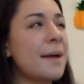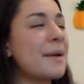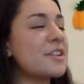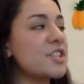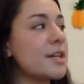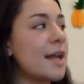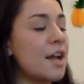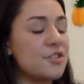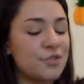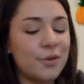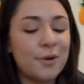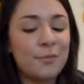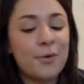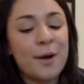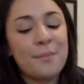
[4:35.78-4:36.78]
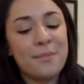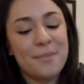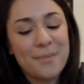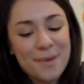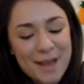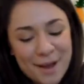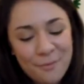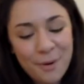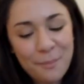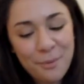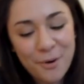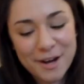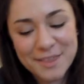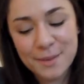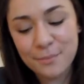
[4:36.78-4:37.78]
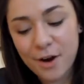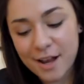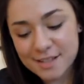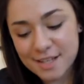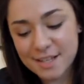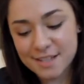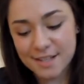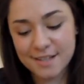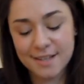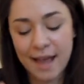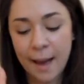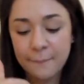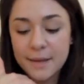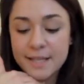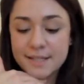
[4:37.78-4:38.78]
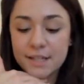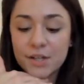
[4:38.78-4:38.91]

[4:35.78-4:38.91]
I'm actually not sure at what point in the process this happens.